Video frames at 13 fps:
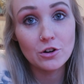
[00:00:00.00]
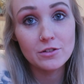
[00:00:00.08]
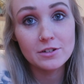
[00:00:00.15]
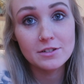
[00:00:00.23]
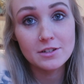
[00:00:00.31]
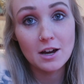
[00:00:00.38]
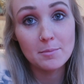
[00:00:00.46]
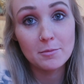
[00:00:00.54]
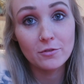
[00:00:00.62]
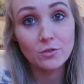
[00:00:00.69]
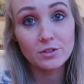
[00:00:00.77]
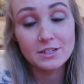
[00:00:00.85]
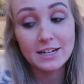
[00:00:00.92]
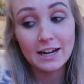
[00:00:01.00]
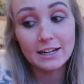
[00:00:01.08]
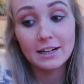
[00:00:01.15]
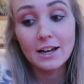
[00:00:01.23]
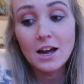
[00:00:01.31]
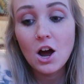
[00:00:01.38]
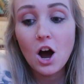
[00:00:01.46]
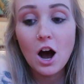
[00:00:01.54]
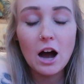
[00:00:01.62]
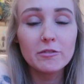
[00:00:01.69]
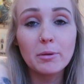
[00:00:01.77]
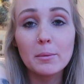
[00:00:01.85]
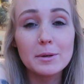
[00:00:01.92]
show the design before the day,
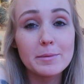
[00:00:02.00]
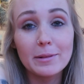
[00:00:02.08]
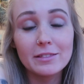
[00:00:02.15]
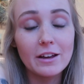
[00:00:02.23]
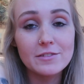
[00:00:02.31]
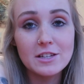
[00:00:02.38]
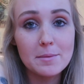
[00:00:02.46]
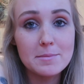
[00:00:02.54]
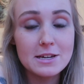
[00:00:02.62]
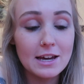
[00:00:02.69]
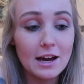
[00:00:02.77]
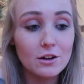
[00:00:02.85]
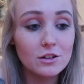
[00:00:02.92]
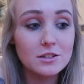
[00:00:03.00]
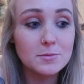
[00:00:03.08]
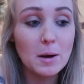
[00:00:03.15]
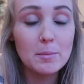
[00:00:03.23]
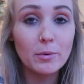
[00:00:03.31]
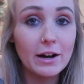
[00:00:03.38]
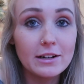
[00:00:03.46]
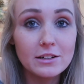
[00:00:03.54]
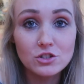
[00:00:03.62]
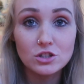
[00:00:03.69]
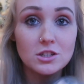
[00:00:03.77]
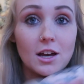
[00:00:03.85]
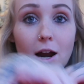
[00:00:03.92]
I've probably left something out because my brain is
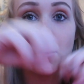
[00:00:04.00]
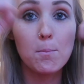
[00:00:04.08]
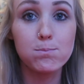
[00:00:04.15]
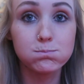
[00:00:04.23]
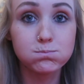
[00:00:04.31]
just like...